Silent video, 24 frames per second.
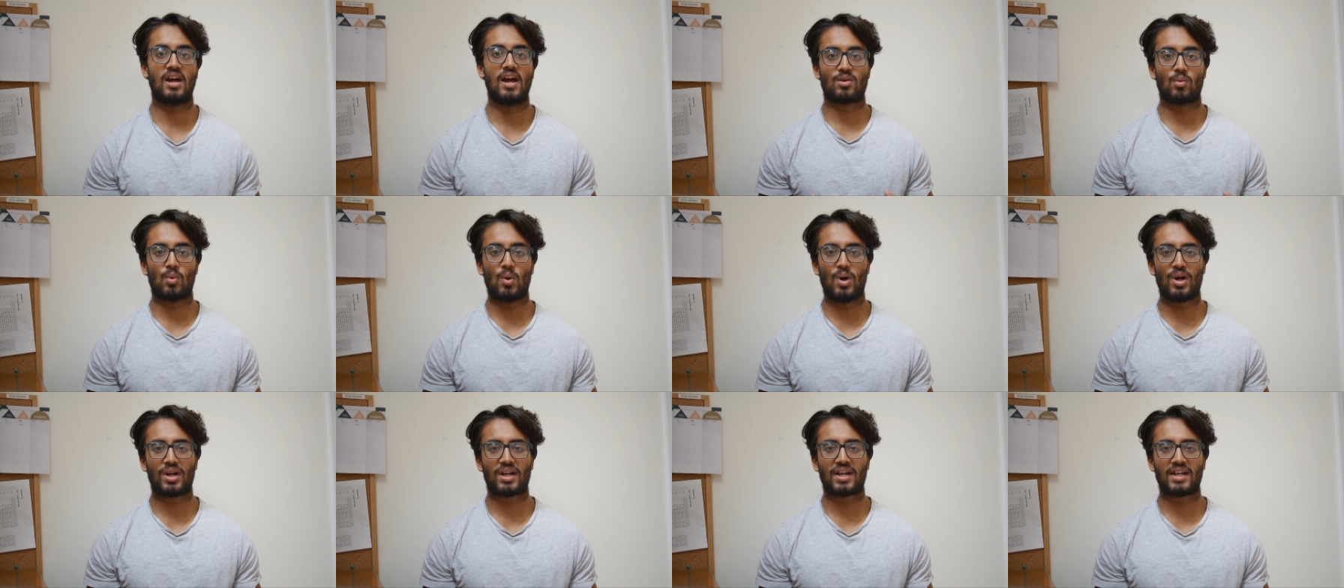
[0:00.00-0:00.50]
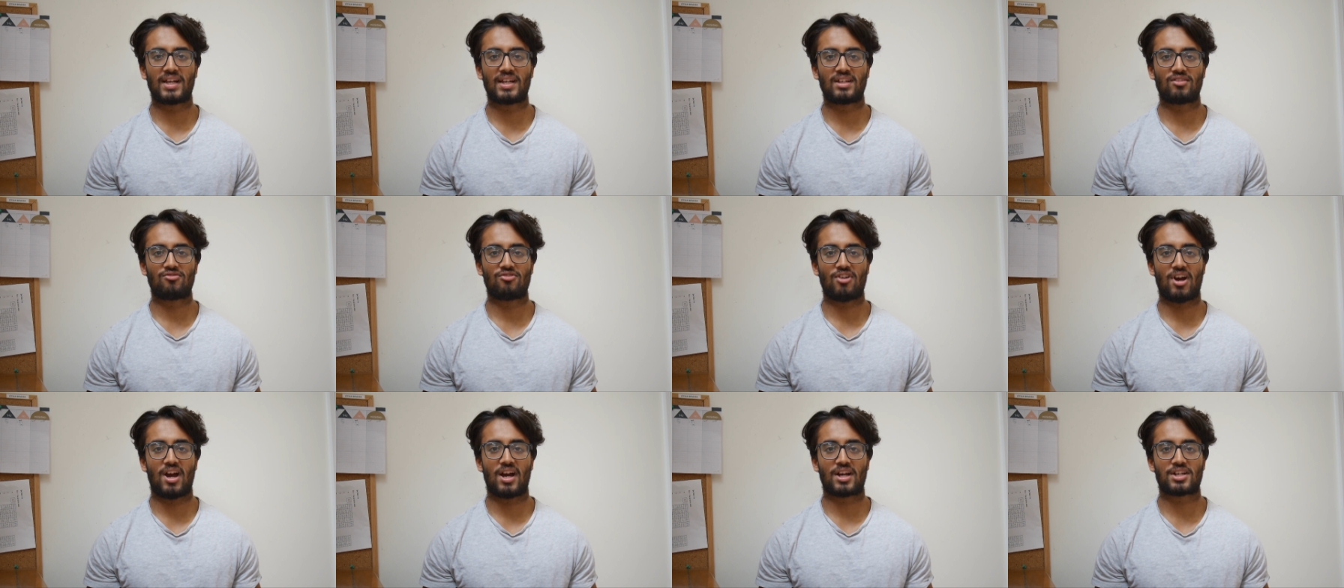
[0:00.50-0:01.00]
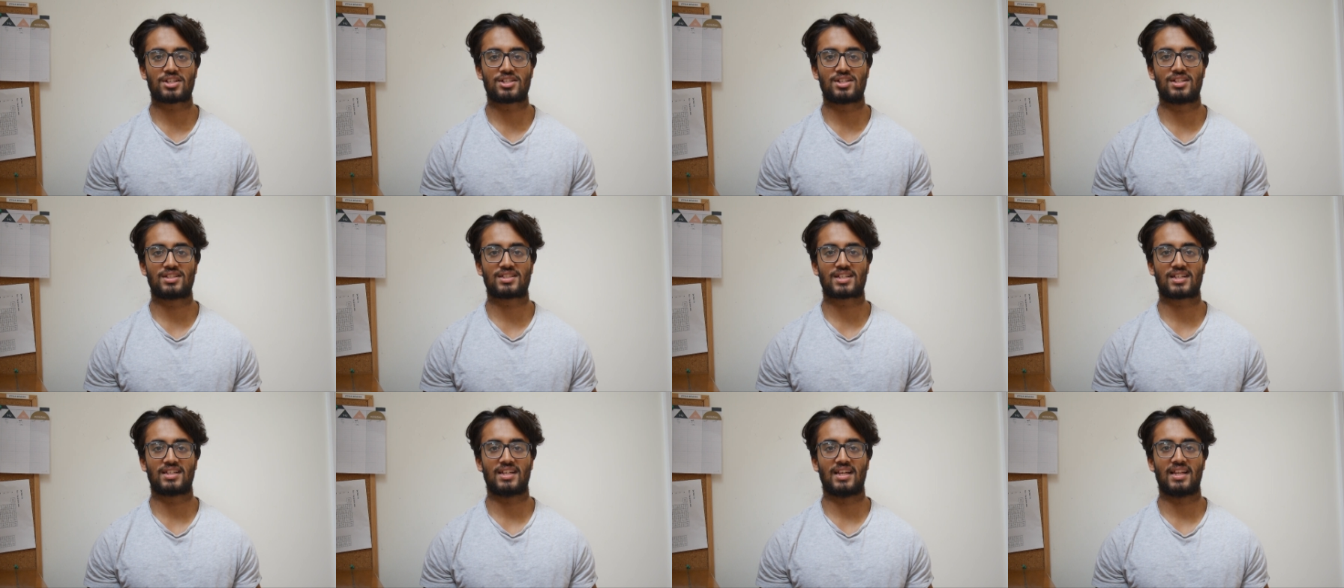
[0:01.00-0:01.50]
So working in
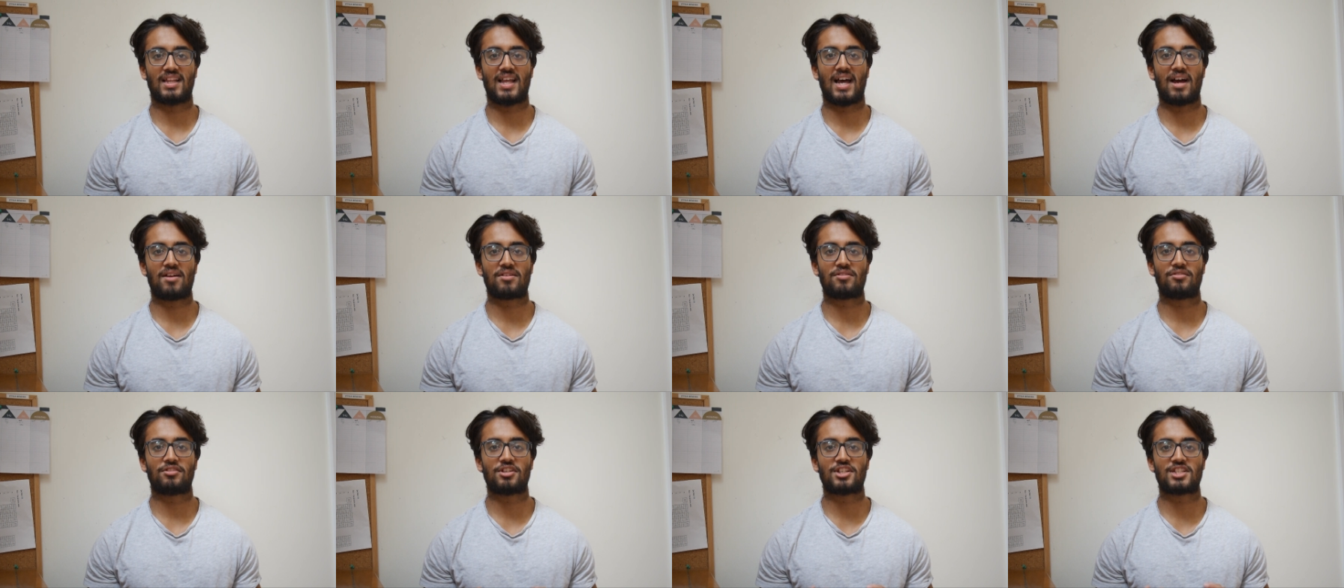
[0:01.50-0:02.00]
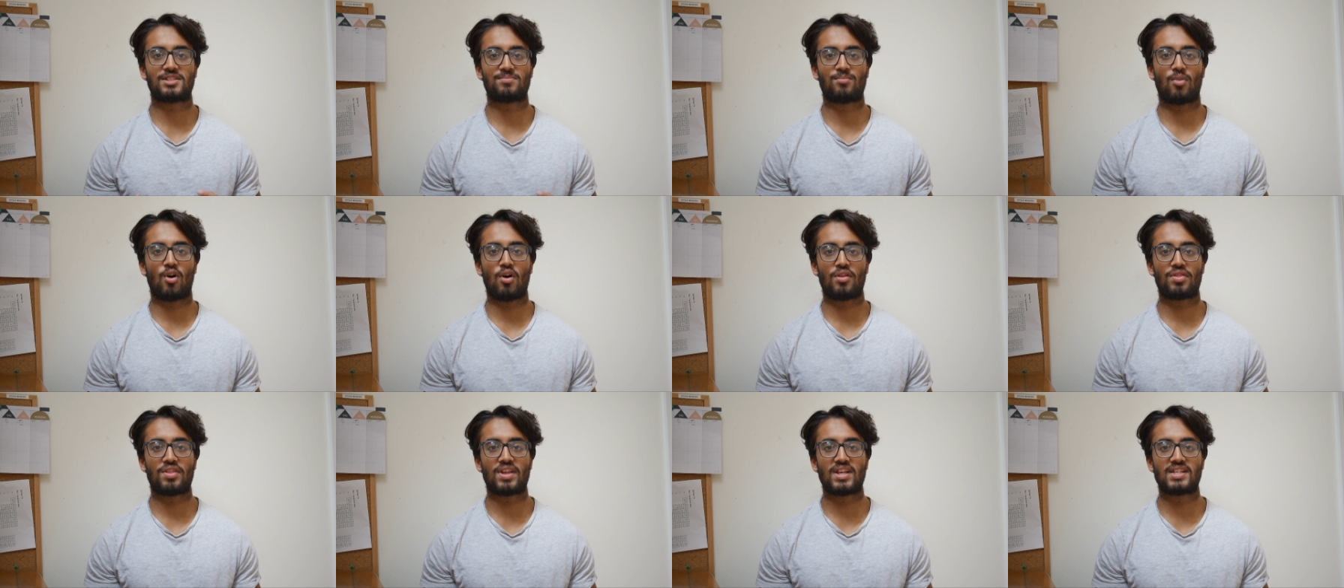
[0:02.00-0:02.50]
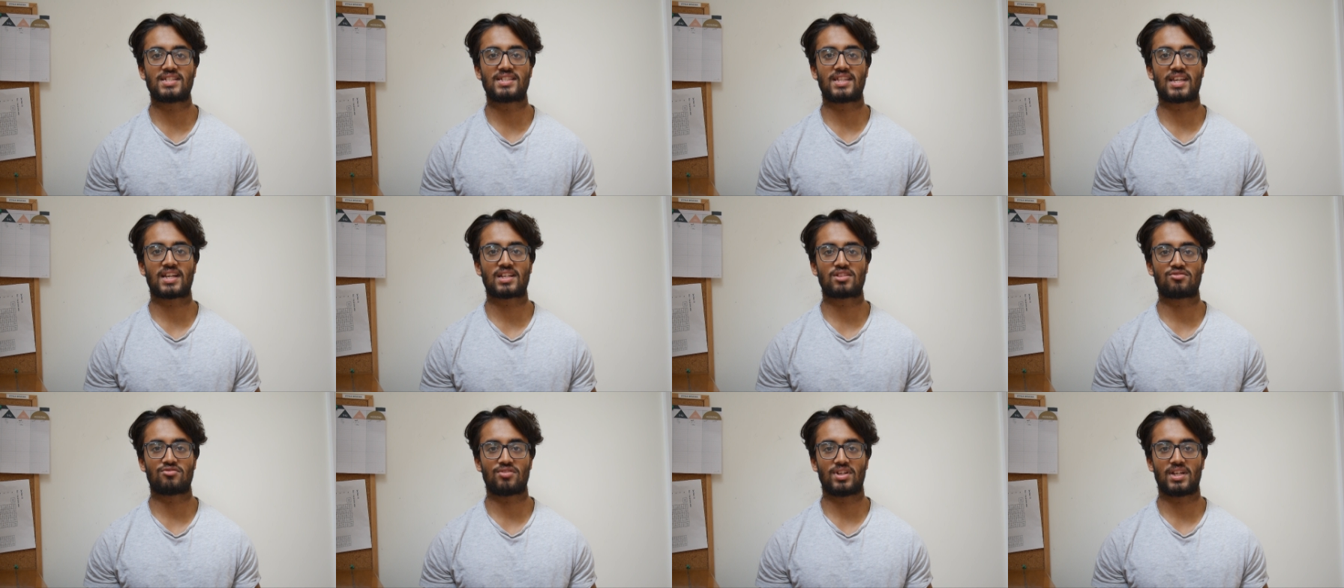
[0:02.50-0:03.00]
fractions can allow you to spot these
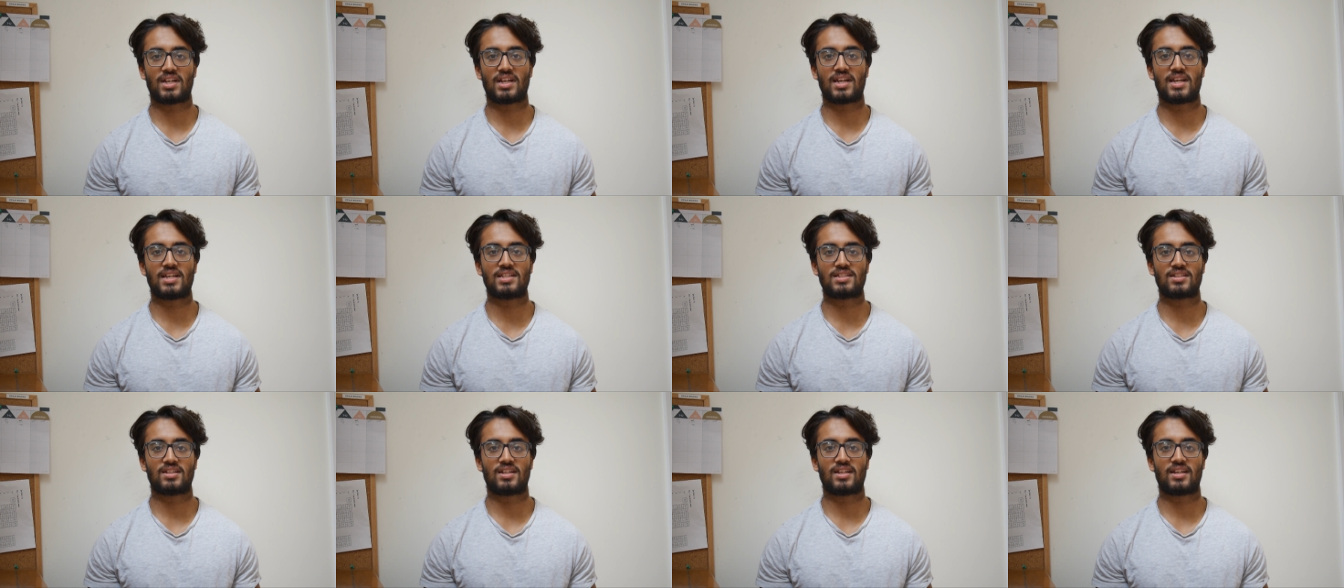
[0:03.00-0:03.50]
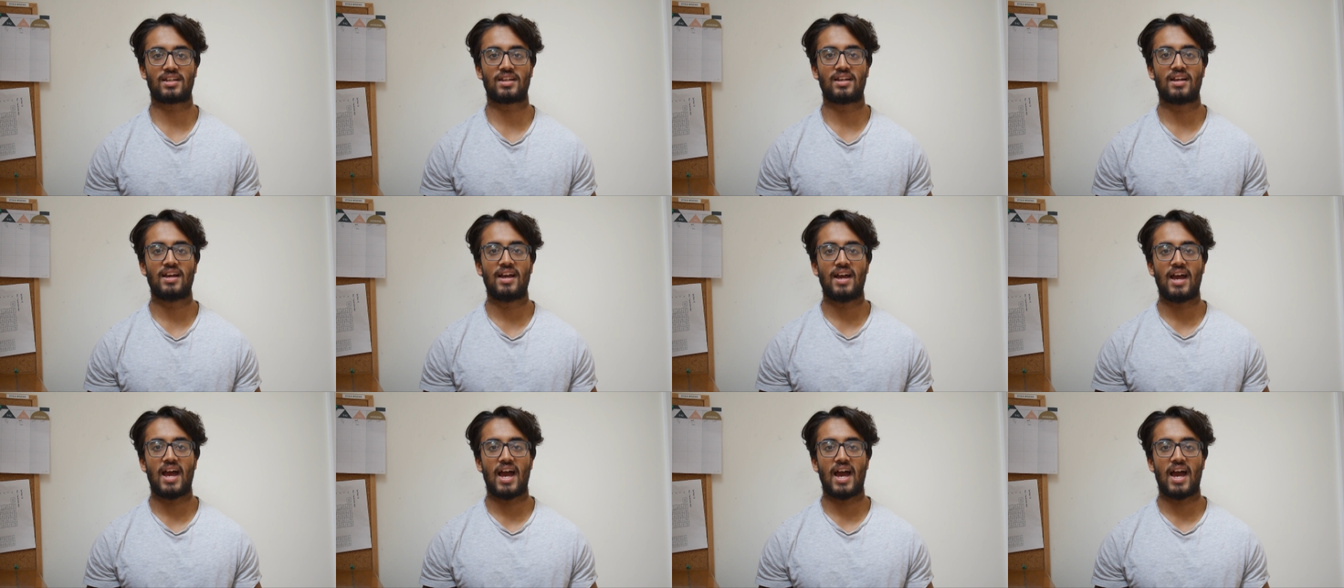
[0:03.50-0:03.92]
things really easily